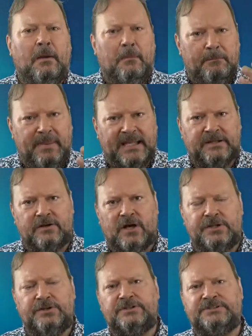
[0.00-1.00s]
better
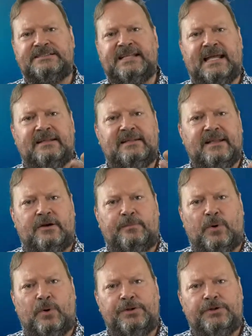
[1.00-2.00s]
understand their
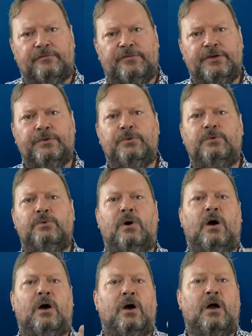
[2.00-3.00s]
point of view
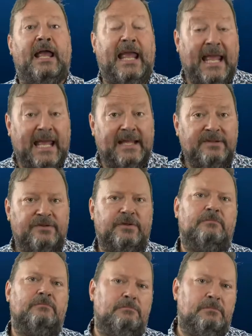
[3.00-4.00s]
and
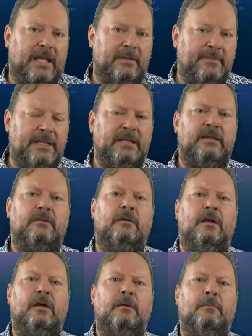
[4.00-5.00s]
maybe
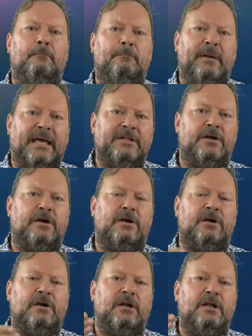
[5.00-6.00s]

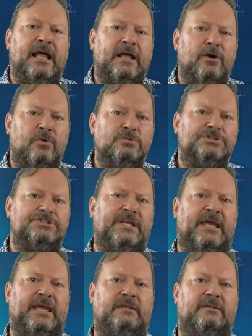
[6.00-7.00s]
better
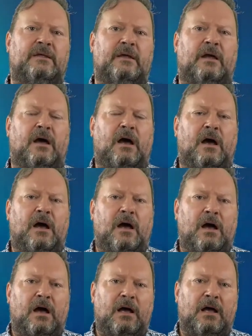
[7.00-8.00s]
negotiate
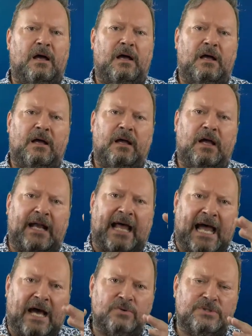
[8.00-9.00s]
an
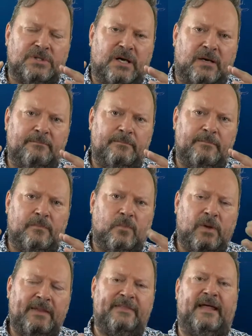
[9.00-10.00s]
outcome
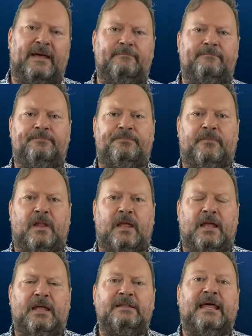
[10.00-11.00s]
with them
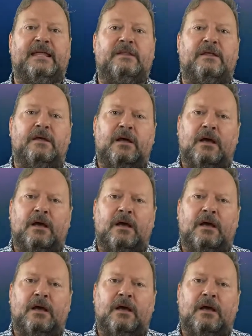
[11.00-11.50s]
that